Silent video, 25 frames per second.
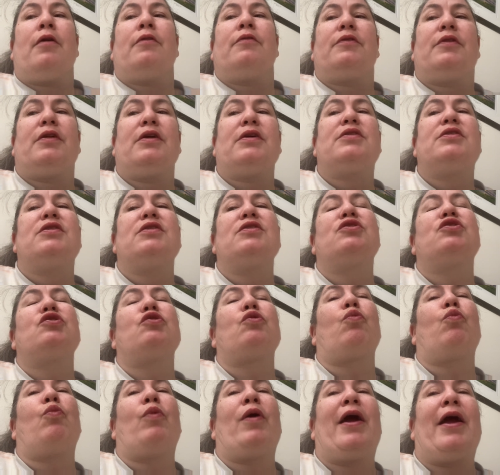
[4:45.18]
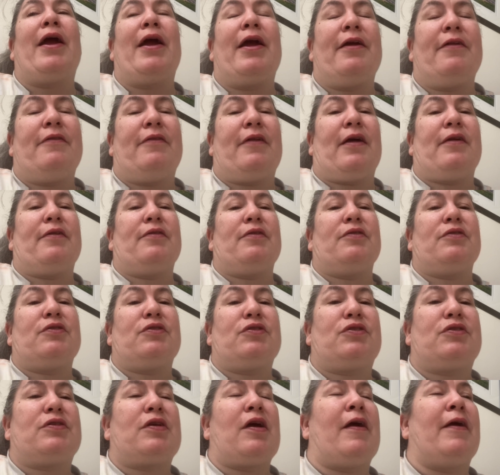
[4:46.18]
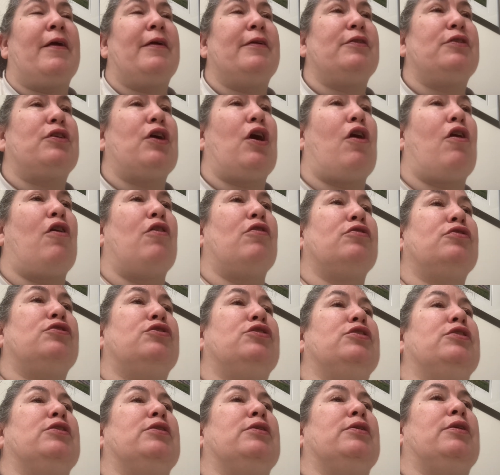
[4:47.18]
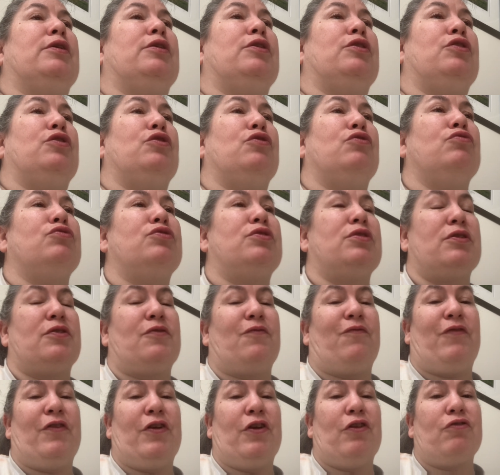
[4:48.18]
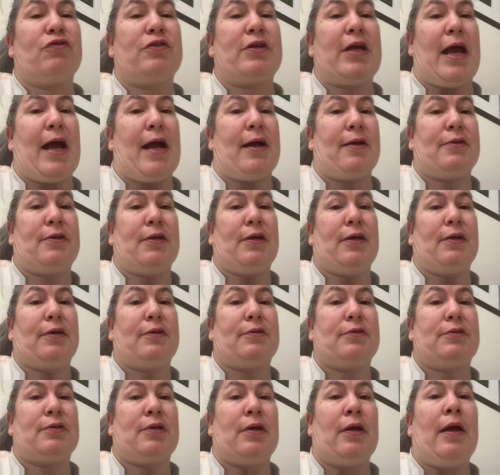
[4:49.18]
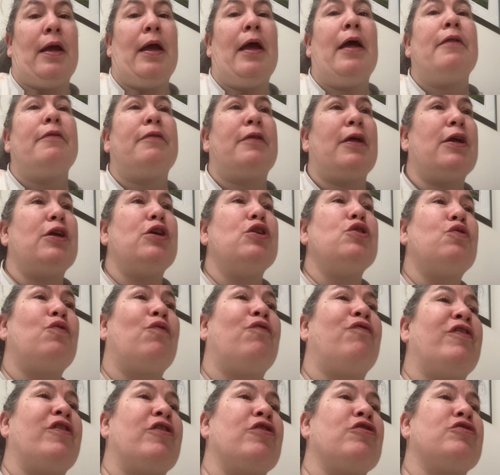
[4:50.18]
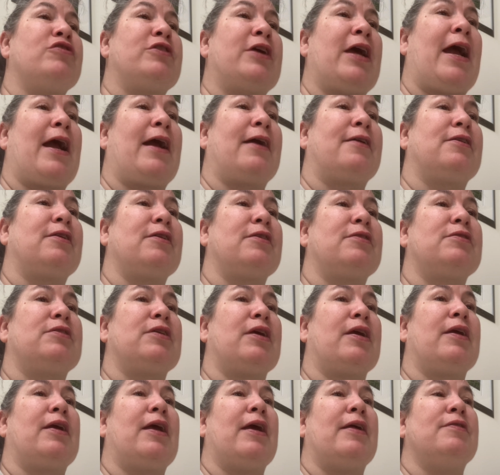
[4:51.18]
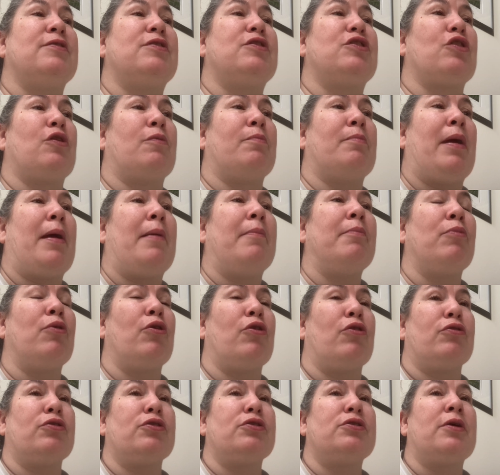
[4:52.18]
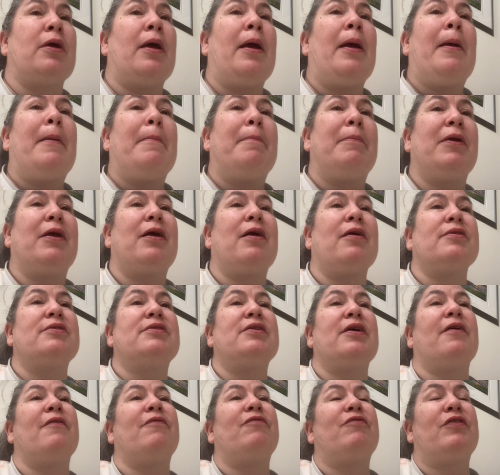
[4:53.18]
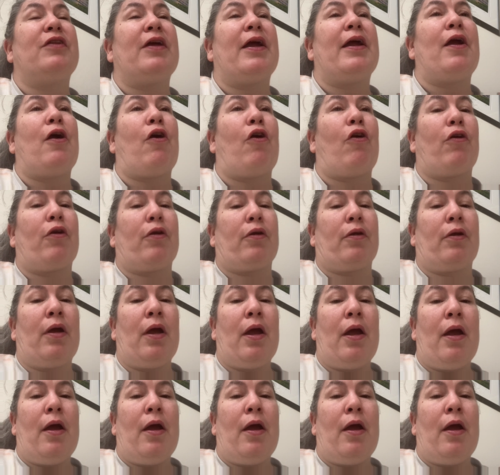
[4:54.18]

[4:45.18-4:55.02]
This is the way that Scientology uses fear tactics. They use fear tactics against their members because if they are